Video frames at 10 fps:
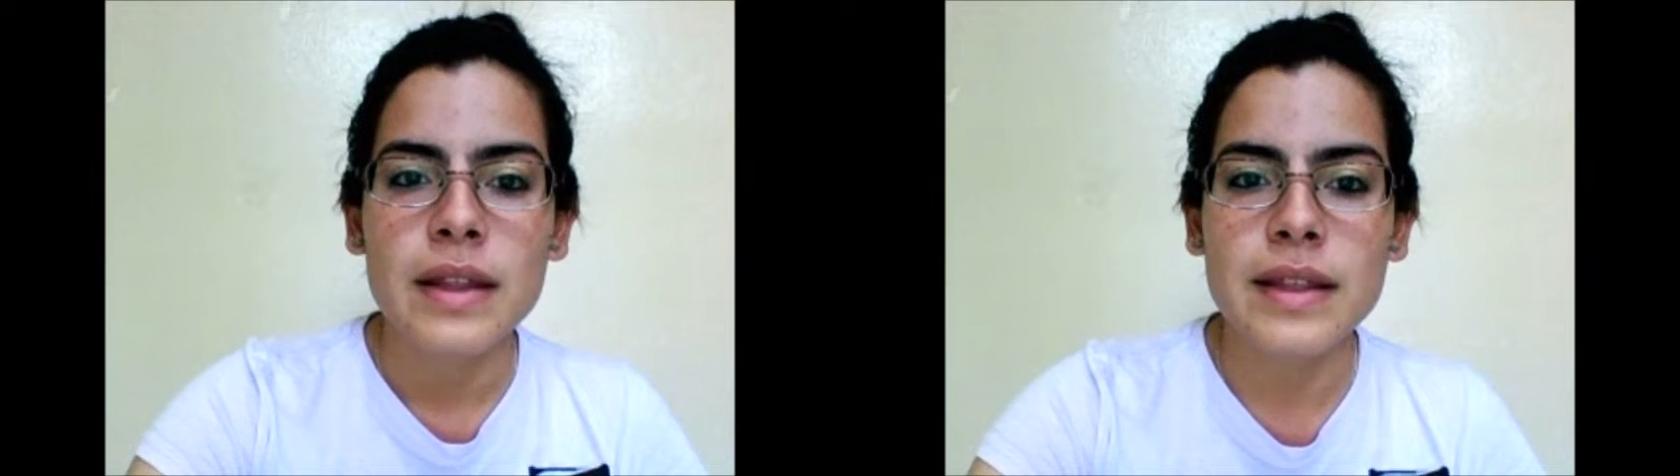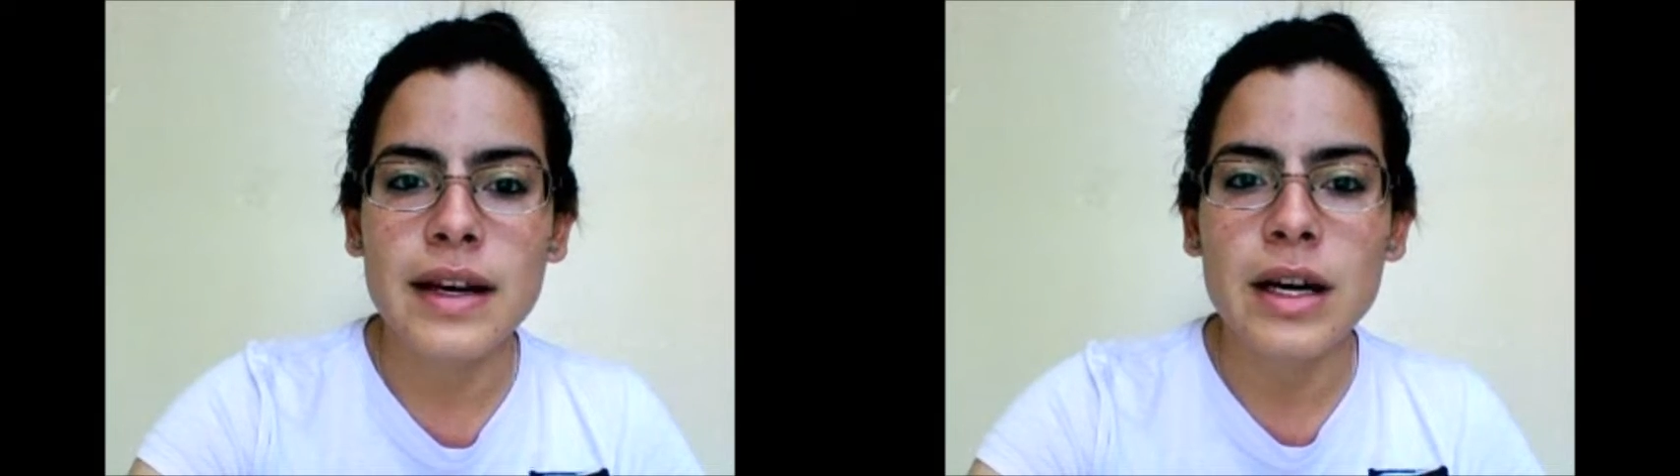
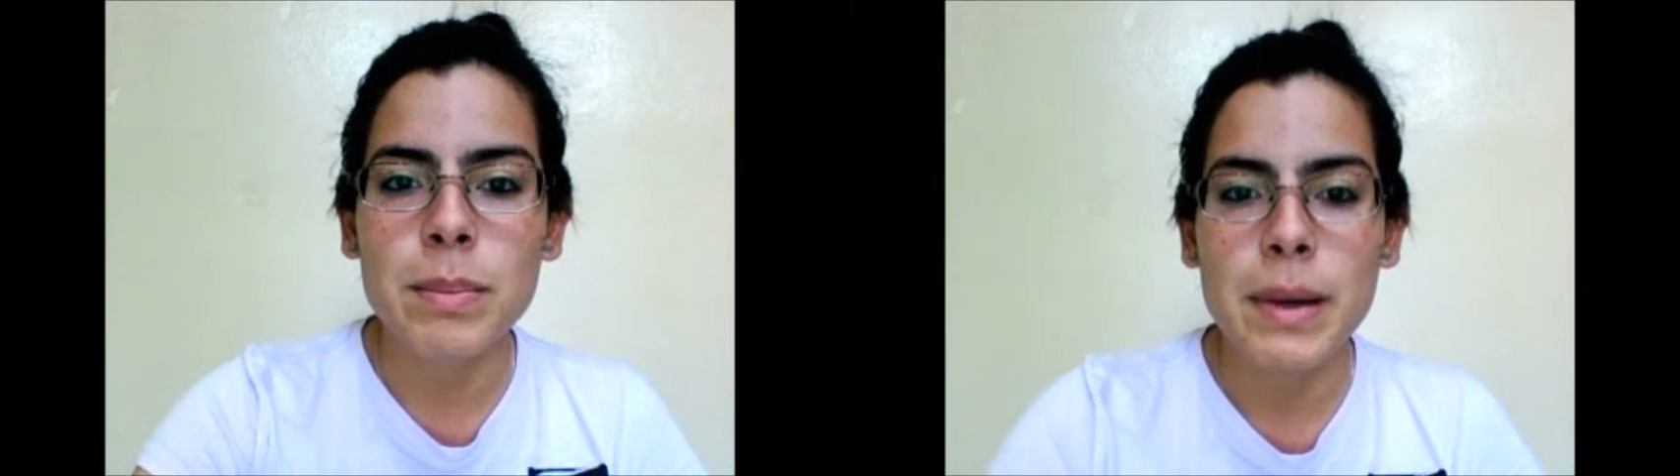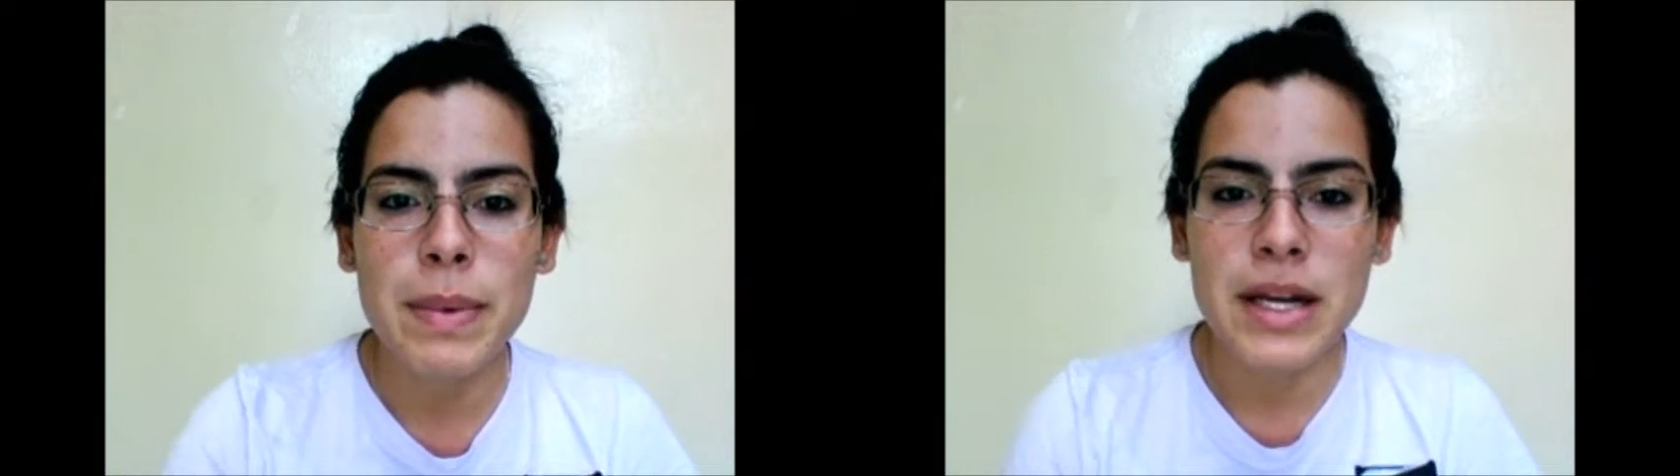Their
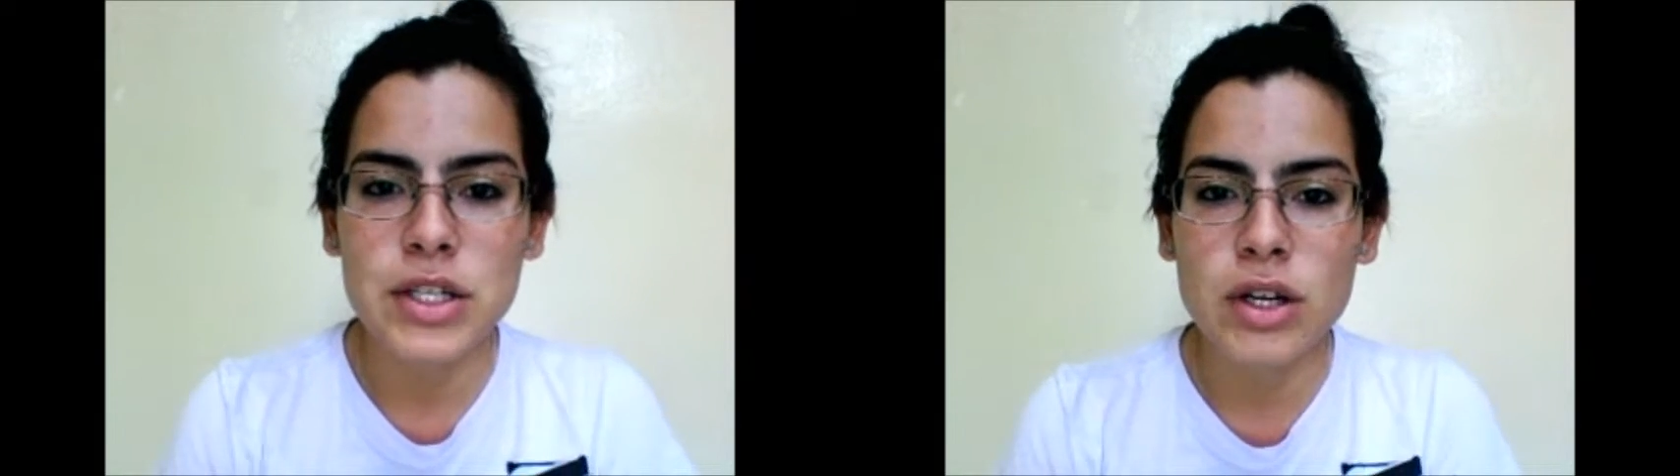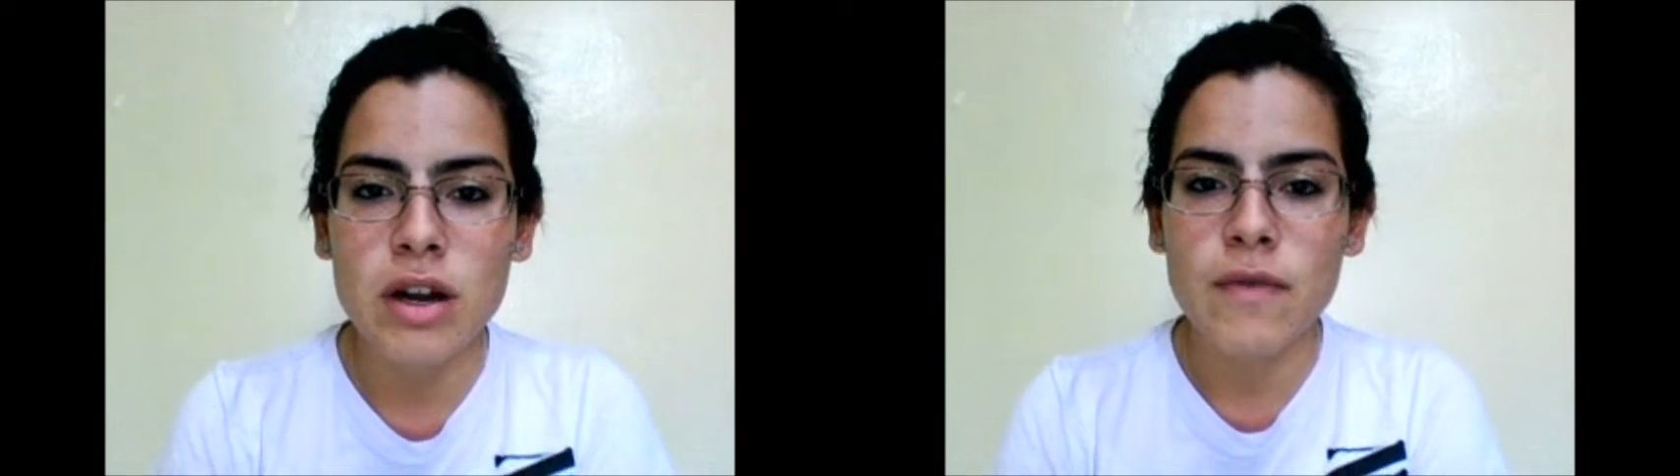
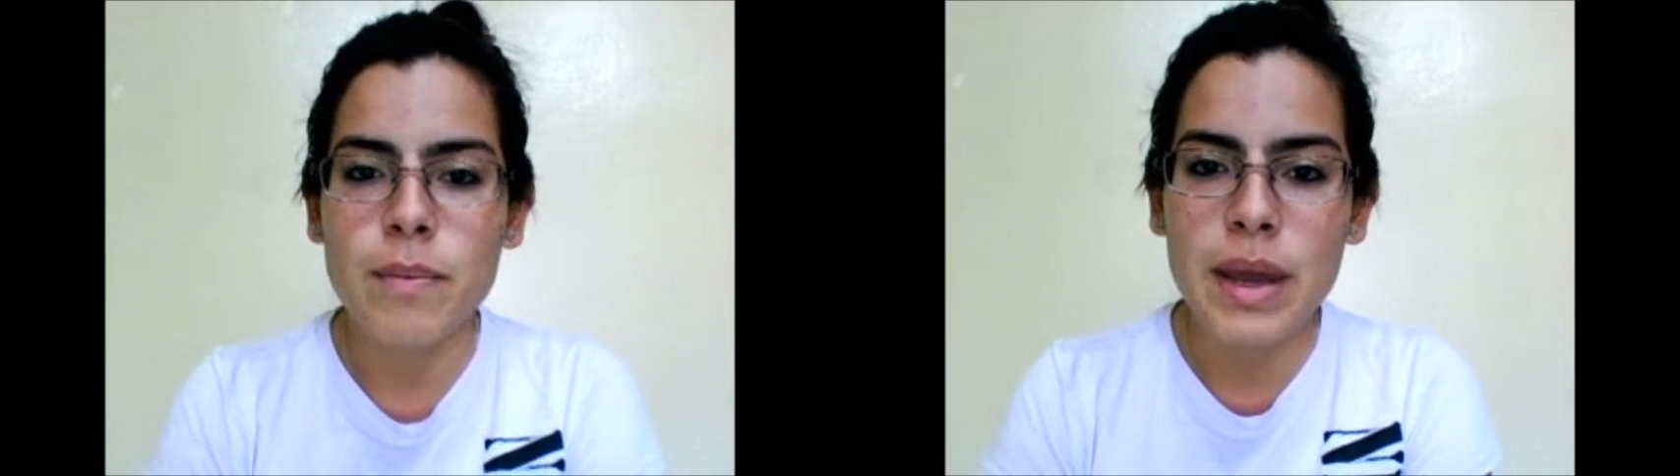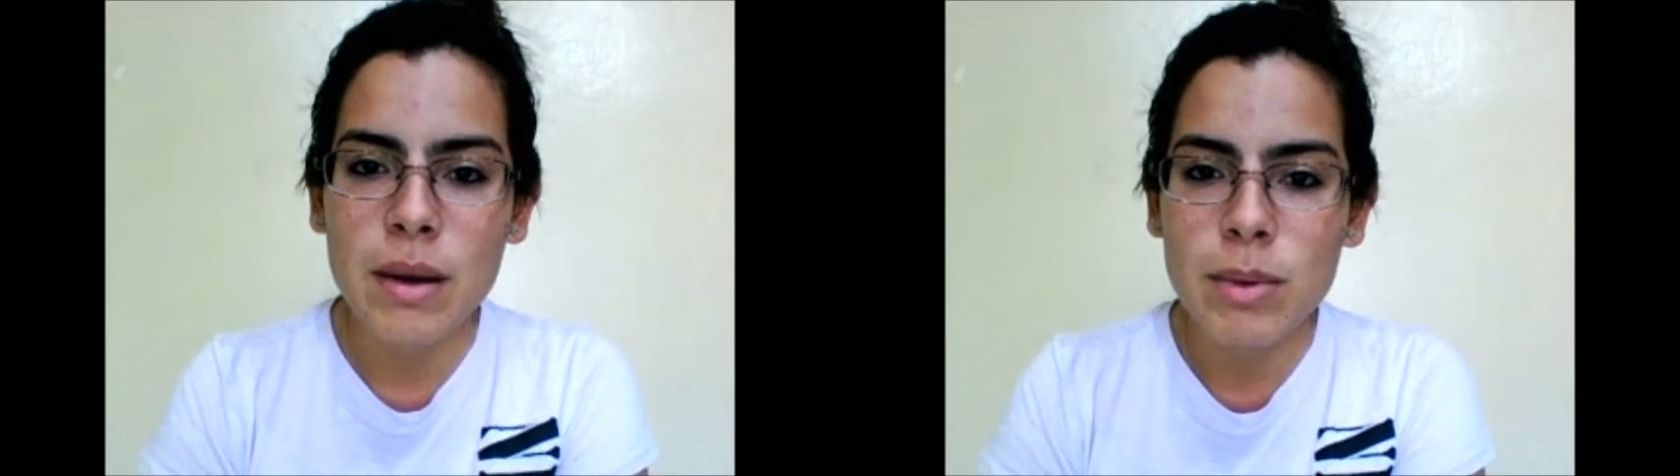preparation of
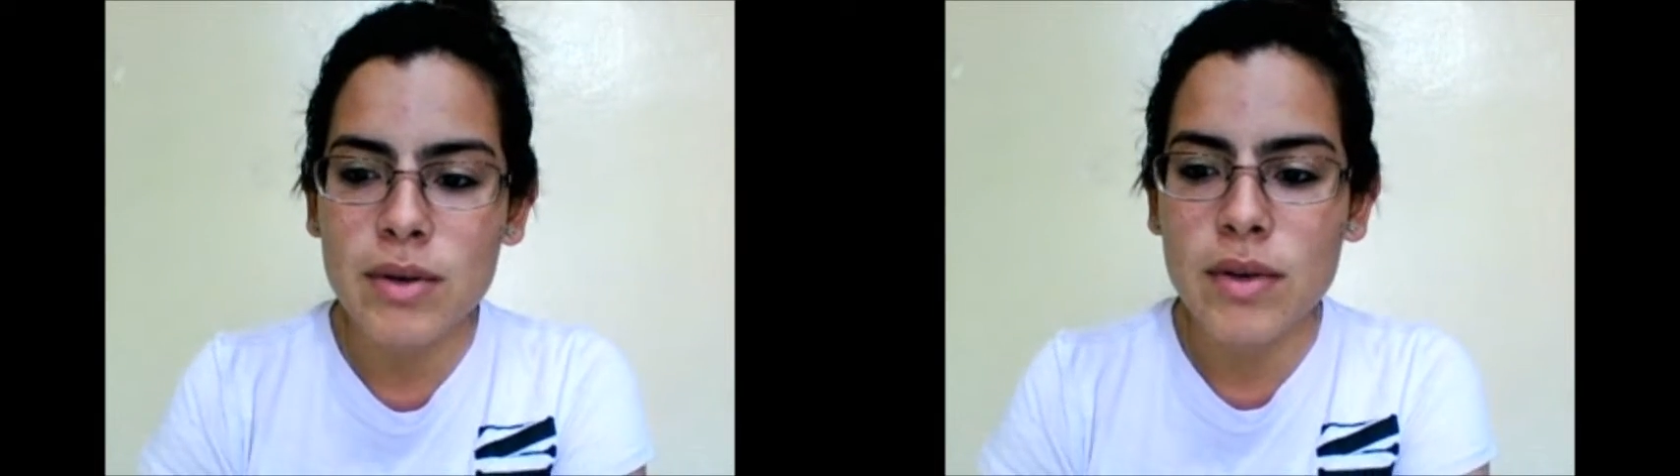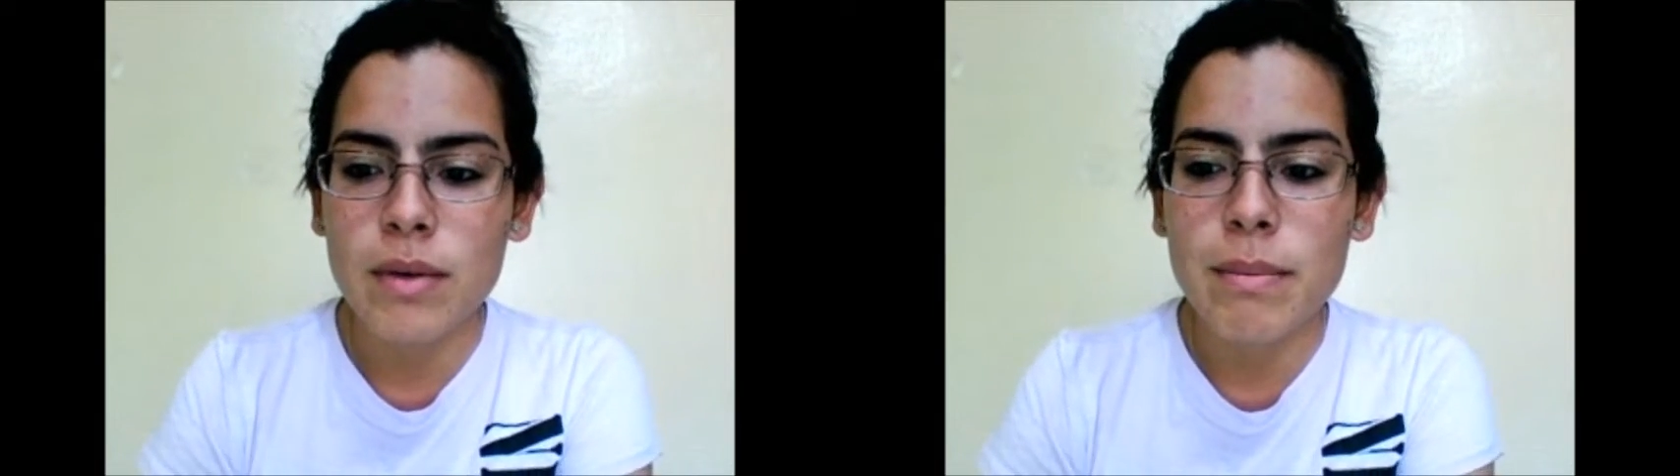
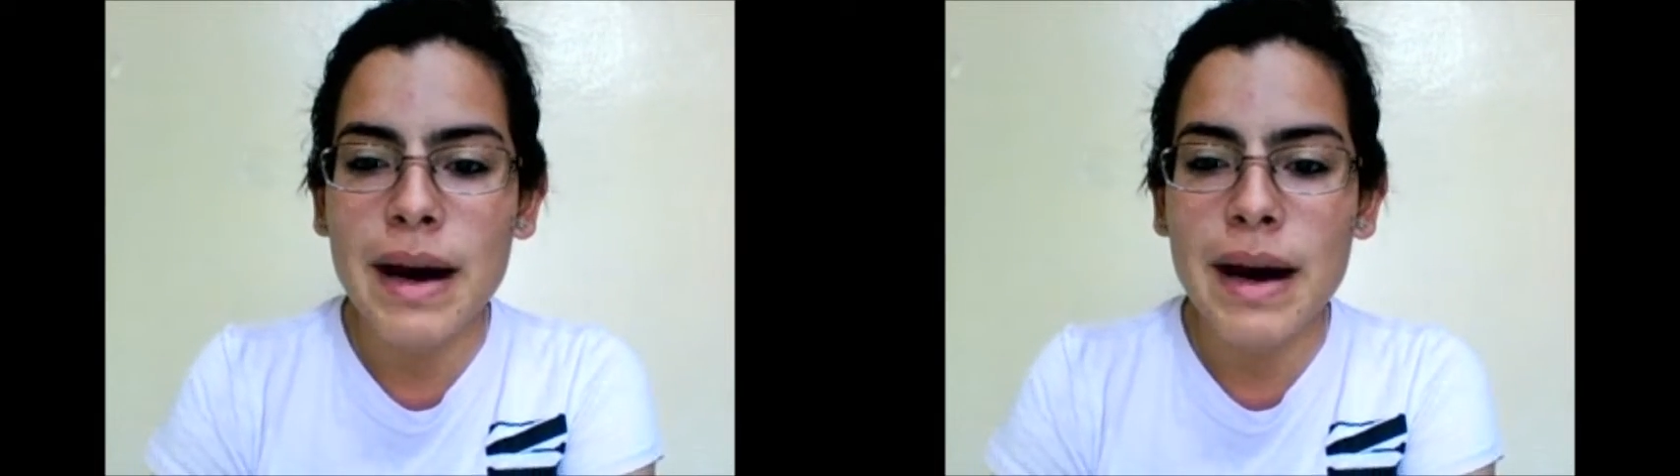viable